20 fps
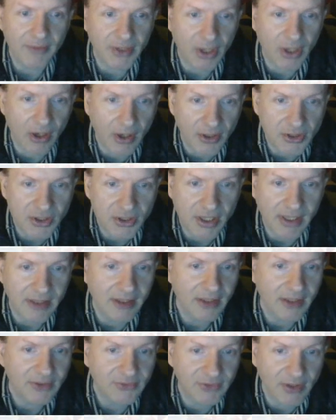an
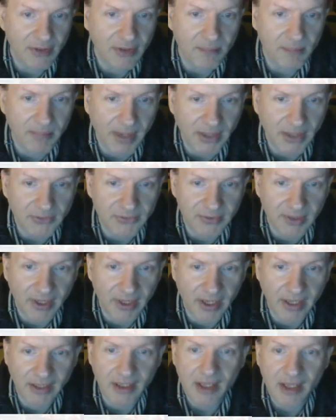arching synth bass
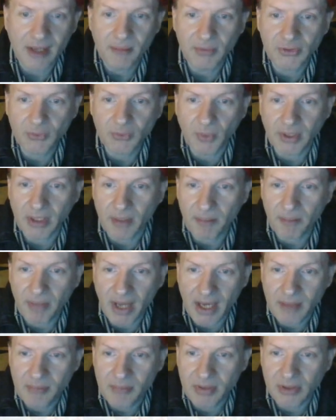line between a
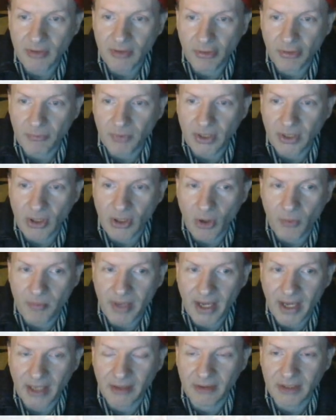piping three-note
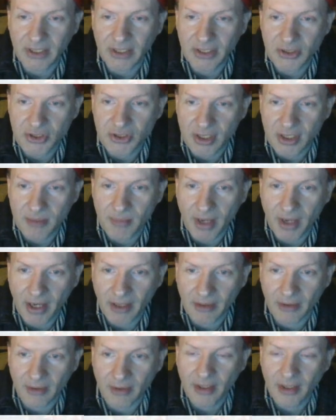pattern in G
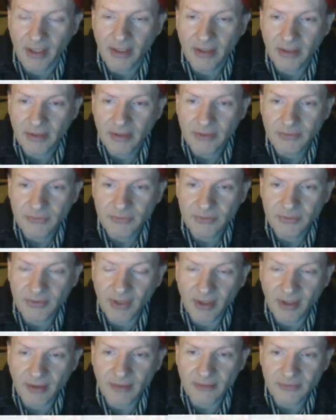minor.
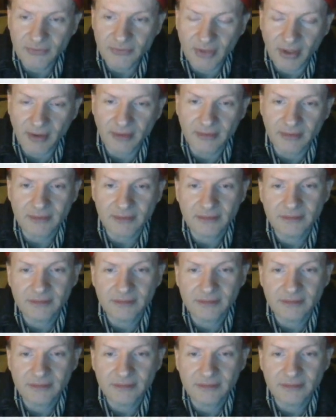Dun dun.